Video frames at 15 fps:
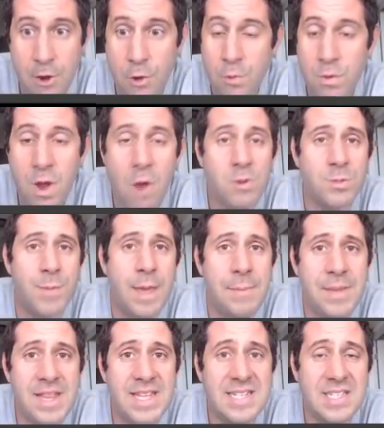Who knows?
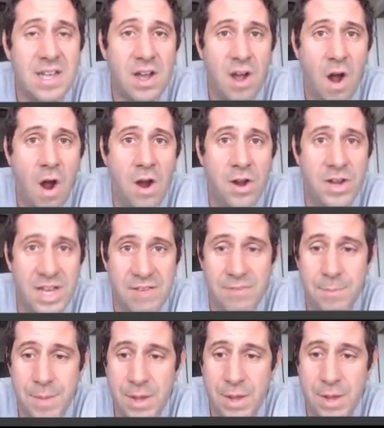Maybe this car could
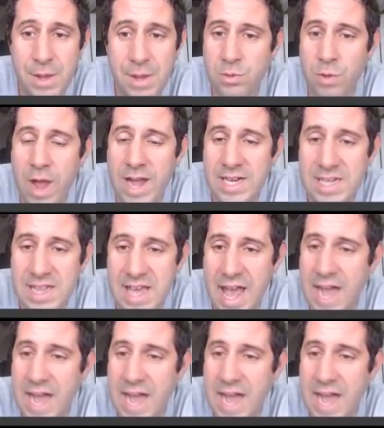even be resurrected.